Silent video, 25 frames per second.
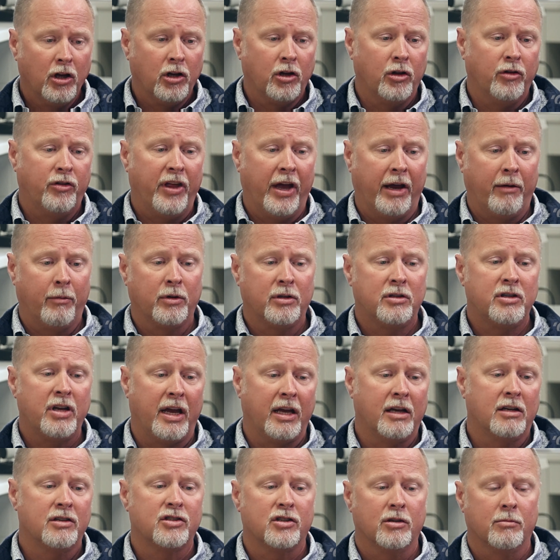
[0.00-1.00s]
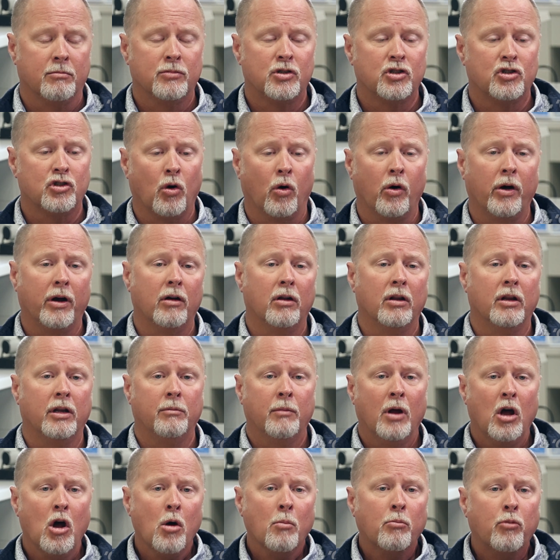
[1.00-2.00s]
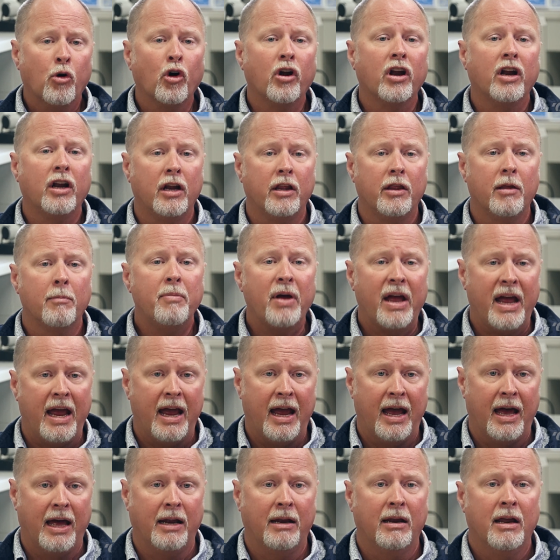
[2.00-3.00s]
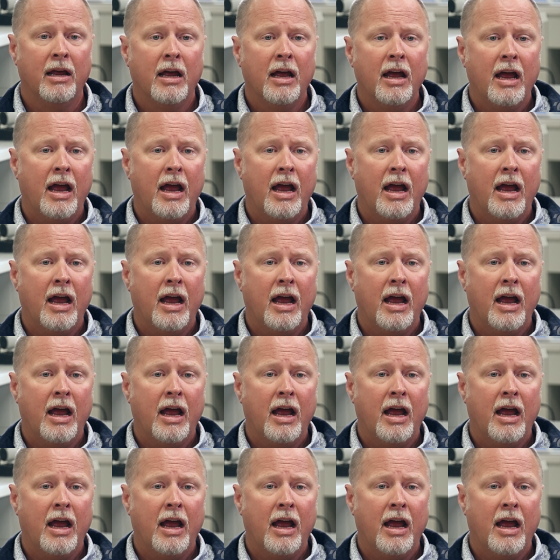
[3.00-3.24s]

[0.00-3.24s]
they would take some soil and put it in the pan